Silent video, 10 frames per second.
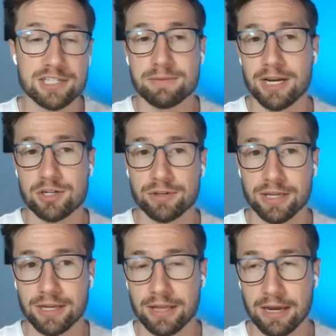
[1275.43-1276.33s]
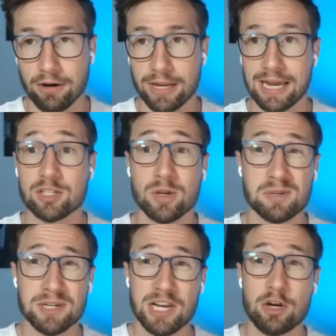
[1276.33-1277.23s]
to make sure that they're okay,
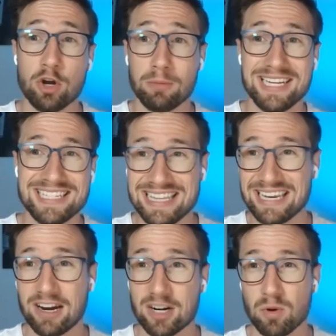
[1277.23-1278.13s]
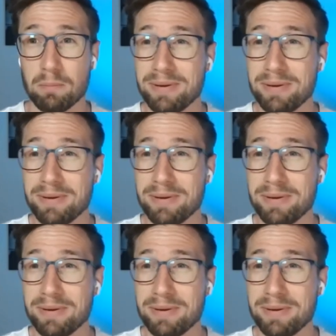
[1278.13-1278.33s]
especially anomalies in the account as well.